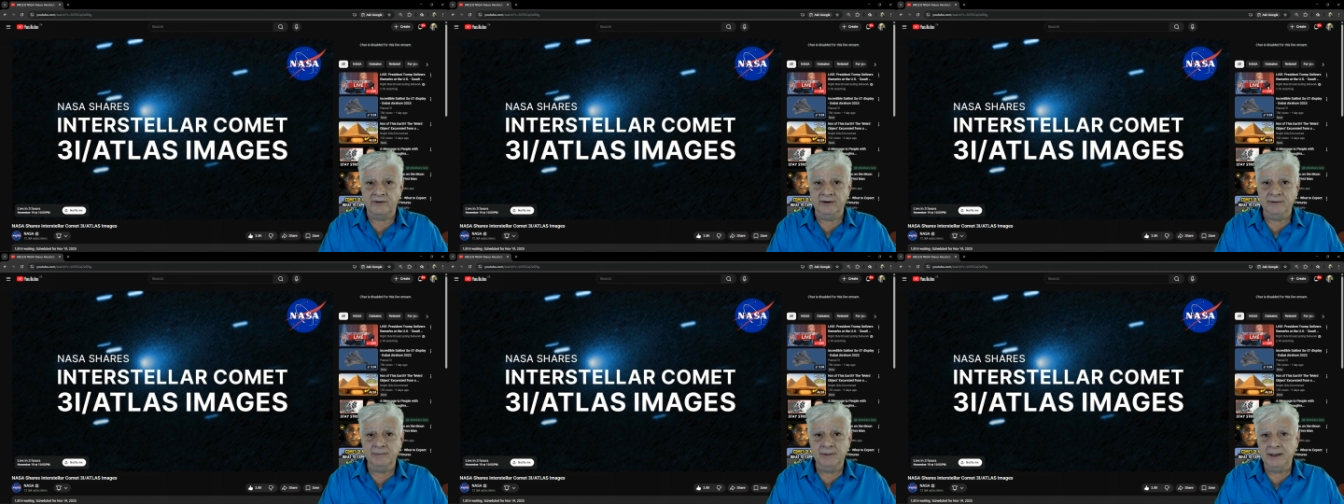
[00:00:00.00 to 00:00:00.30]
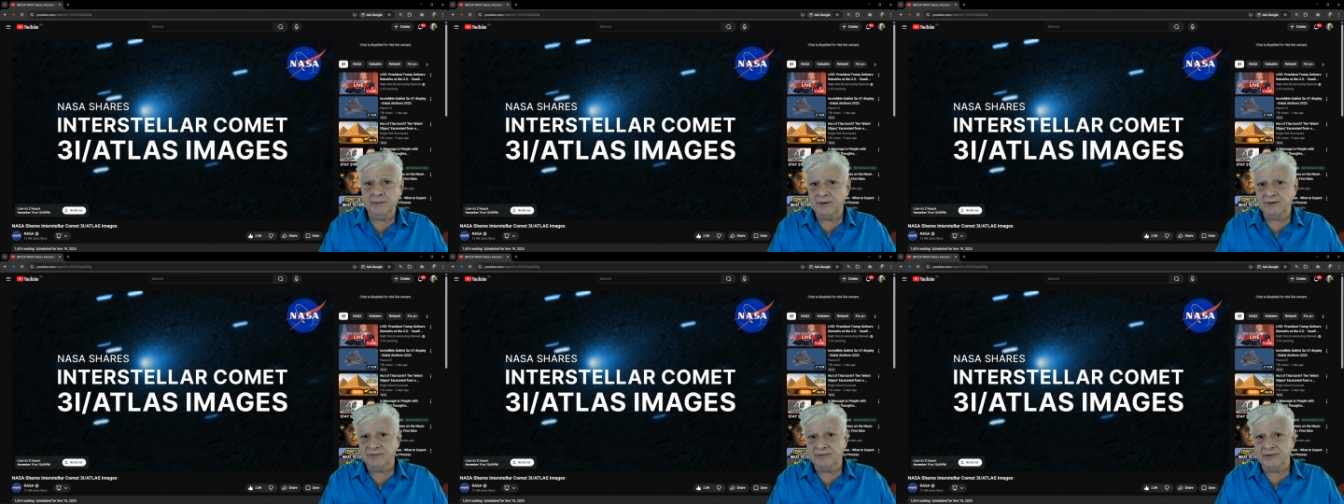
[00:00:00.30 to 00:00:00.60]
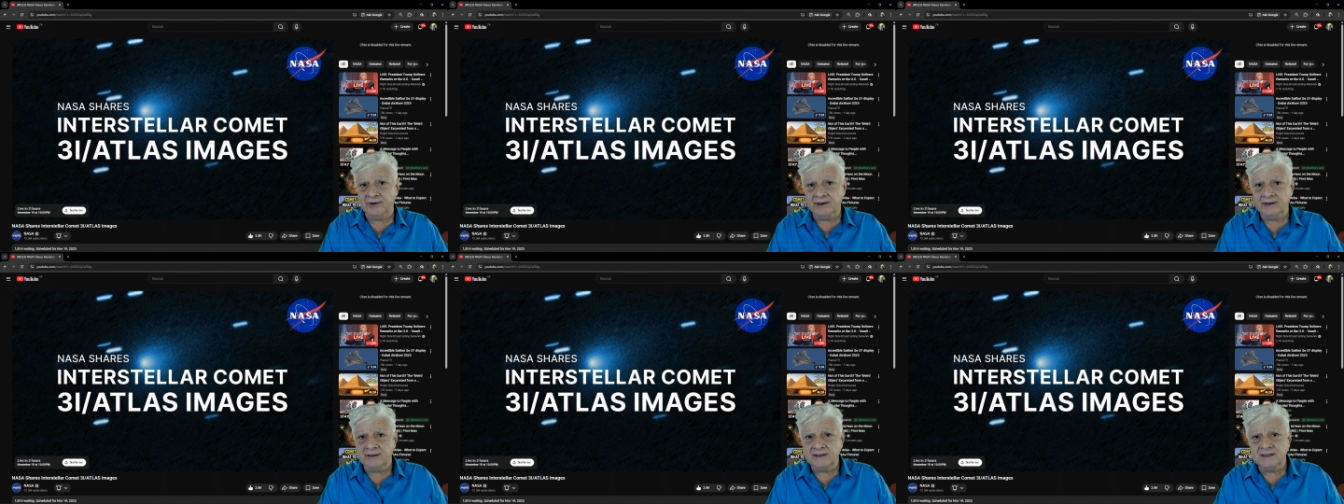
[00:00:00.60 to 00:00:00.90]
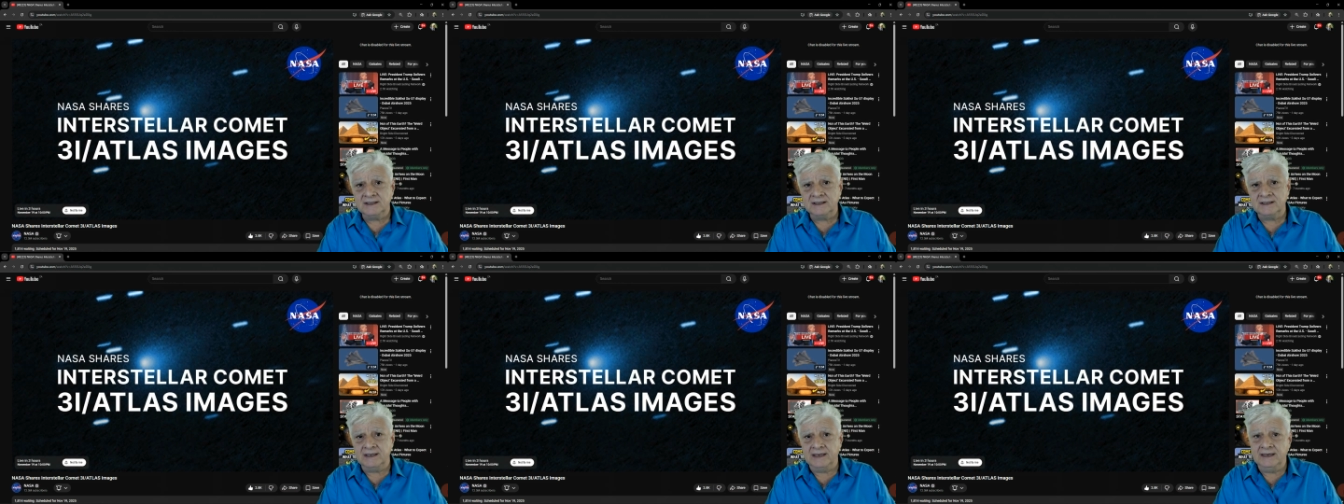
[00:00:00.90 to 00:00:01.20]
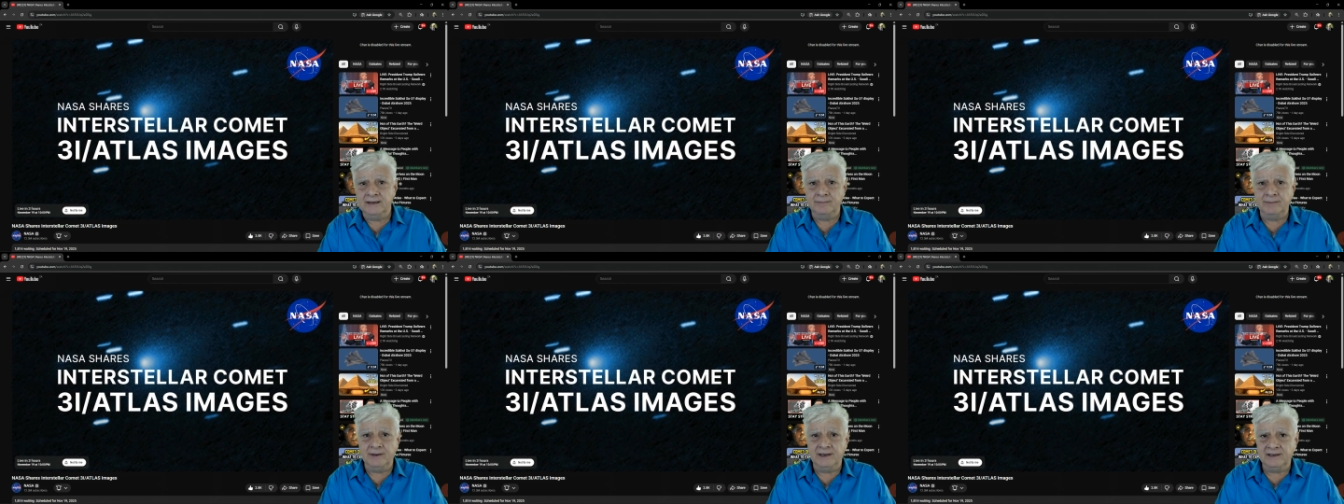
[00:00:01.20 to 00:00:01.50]
So remember,
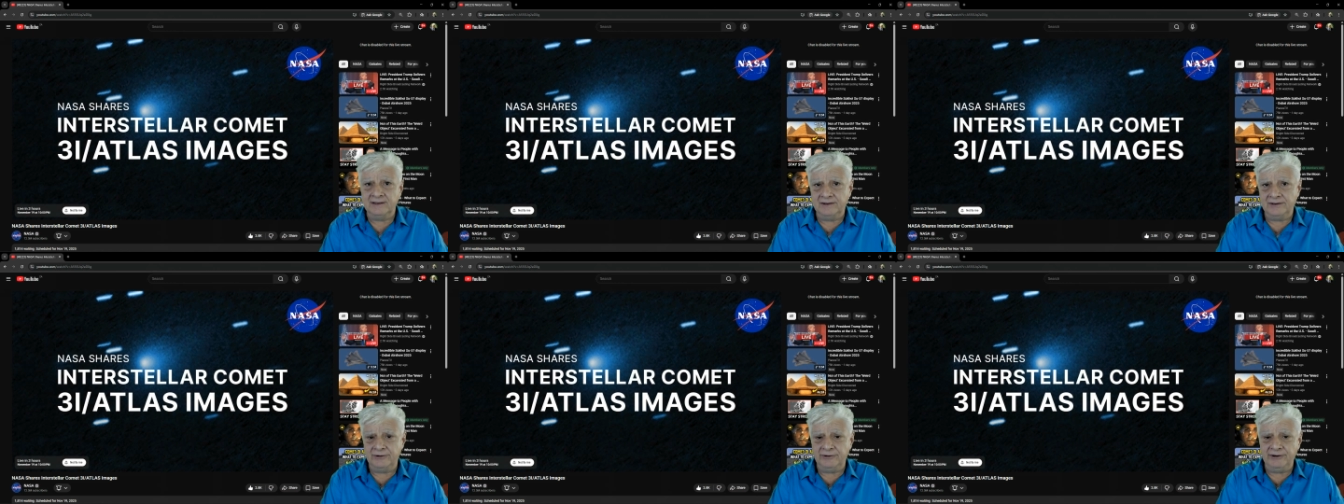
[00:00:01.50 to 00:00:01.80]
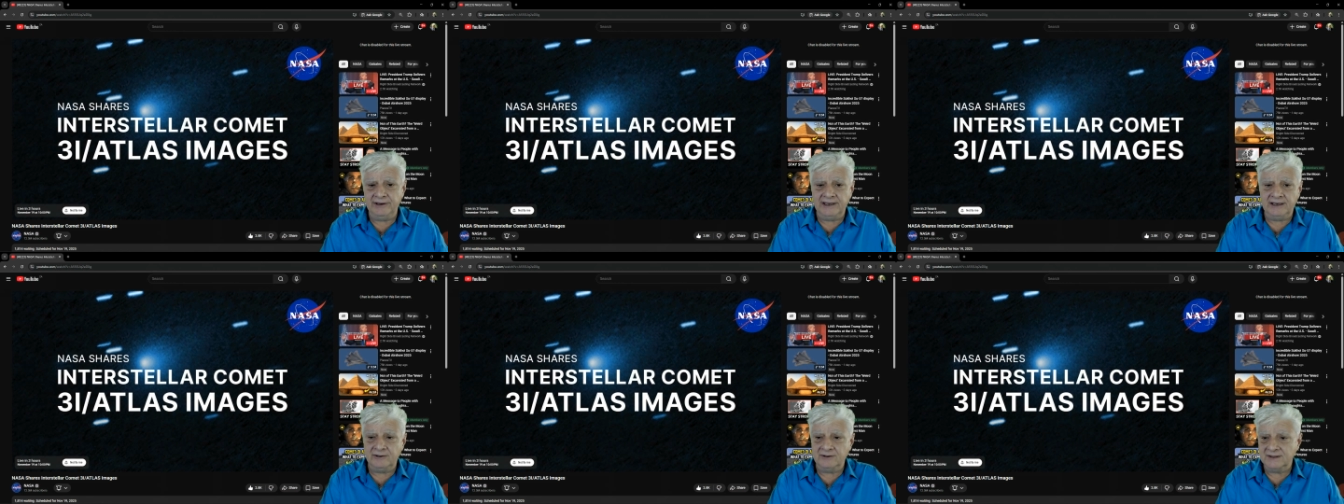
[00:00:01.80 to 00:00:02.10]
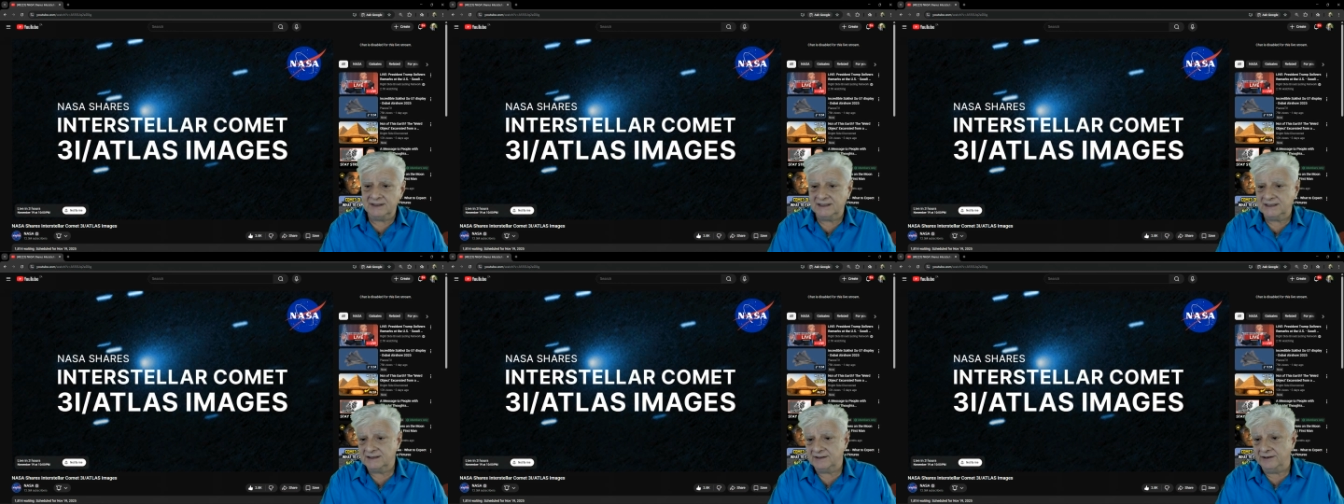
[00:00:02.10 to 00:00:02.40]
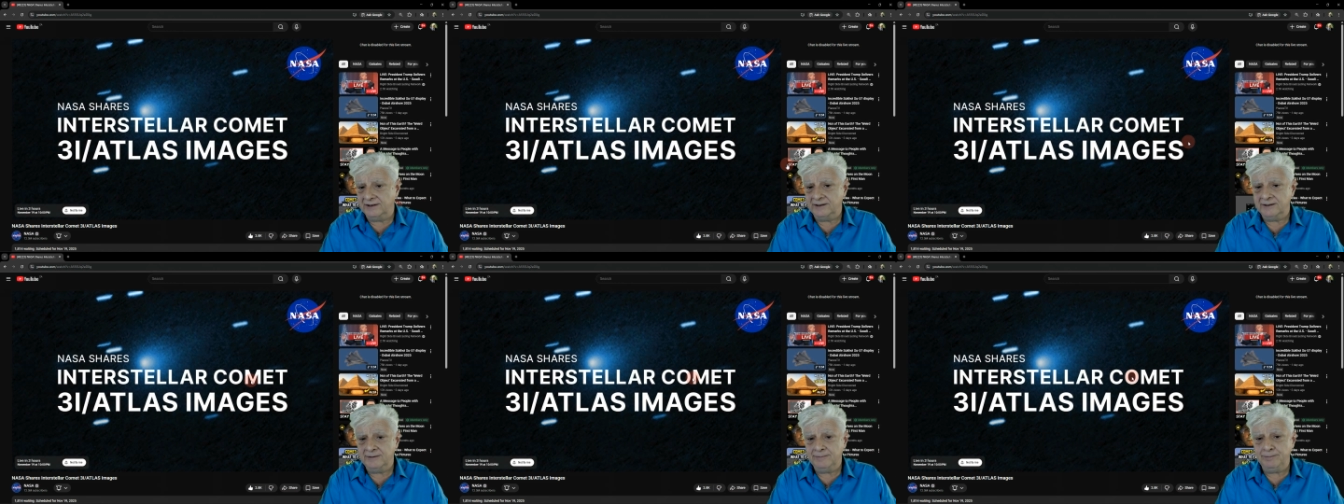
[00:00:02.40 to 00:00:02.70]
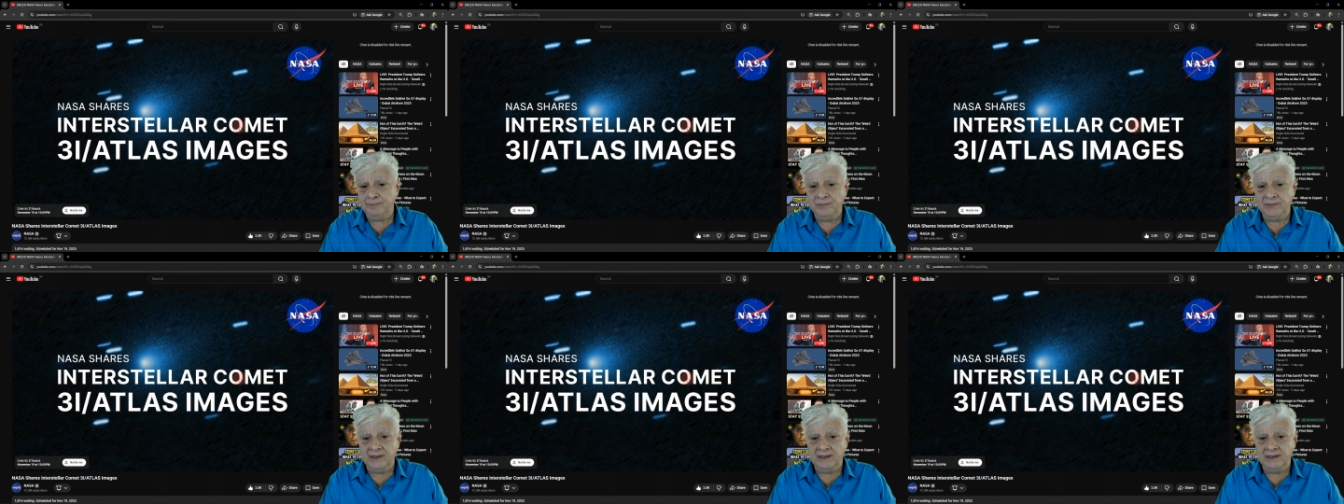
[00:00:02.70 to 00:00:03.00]
folks, in about three hours'
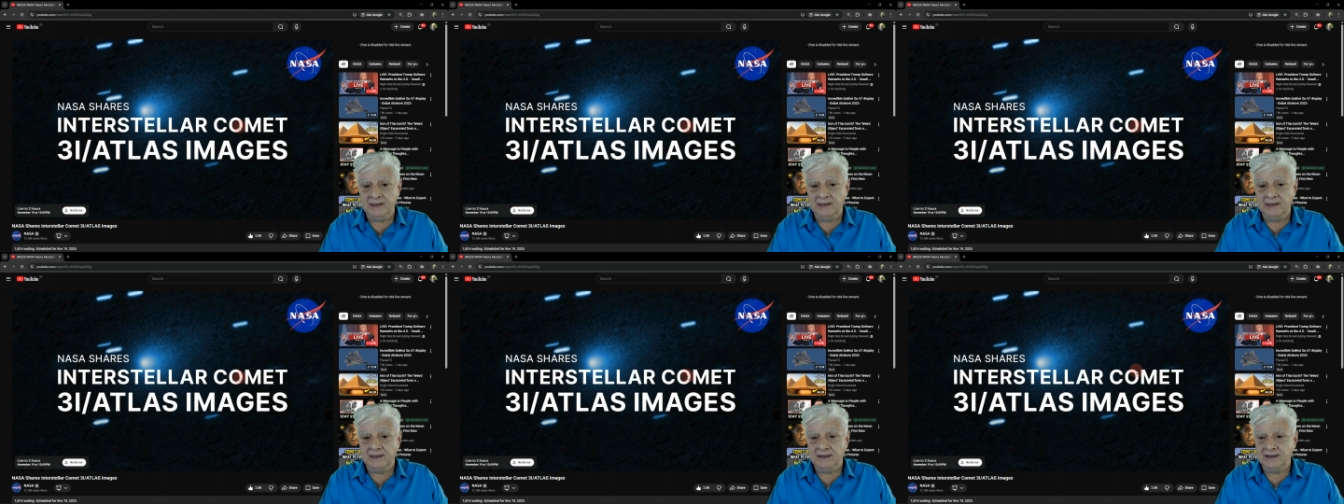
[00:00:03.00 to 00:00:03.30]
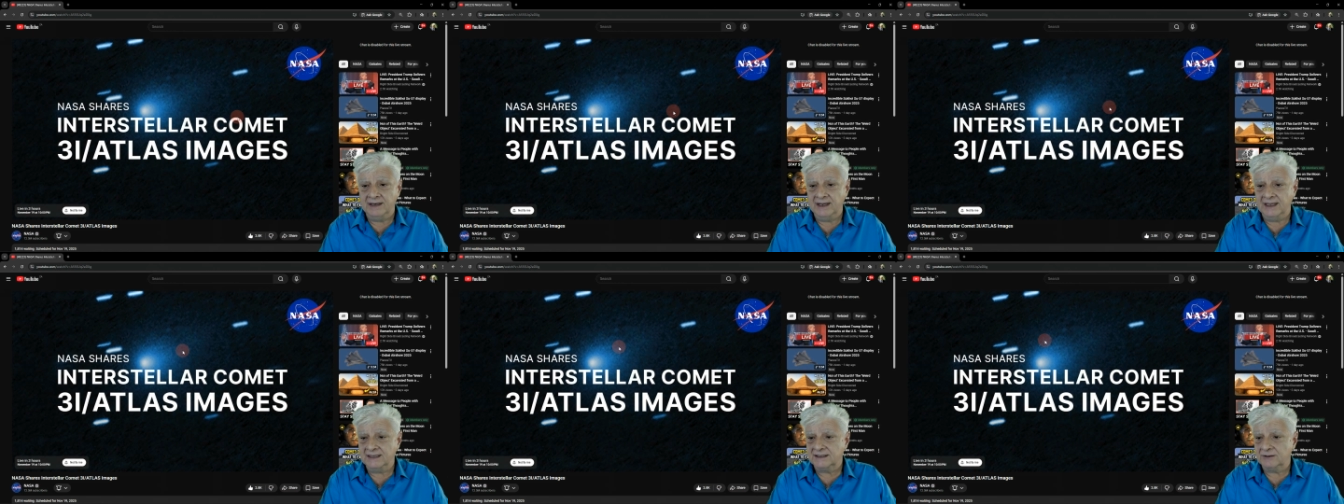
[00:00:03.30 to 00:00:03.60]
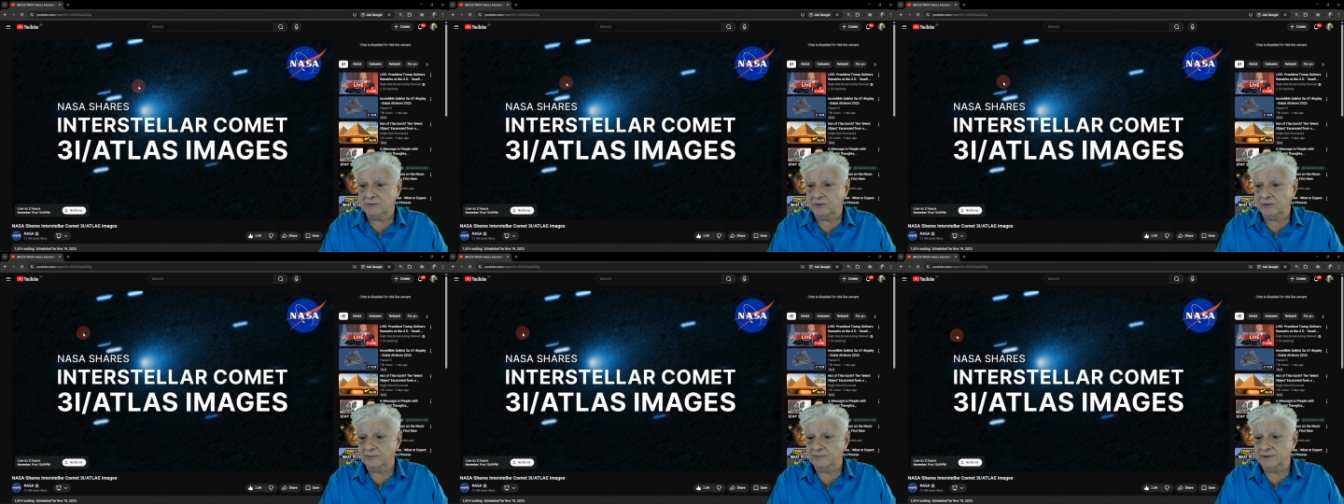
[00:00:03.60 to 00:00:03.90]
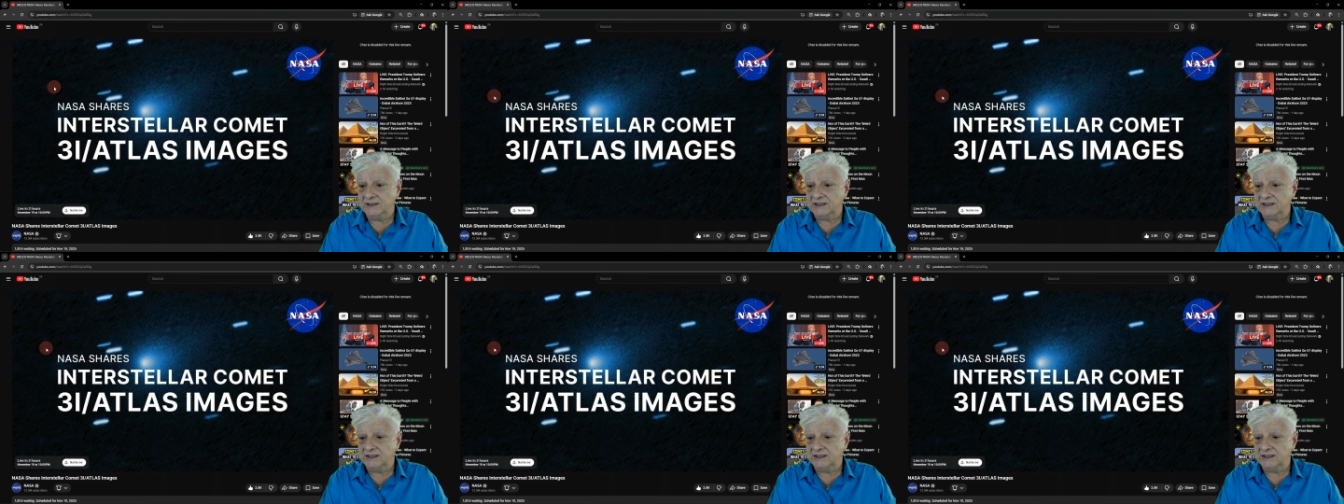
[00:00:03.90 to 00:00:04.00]
time, NASA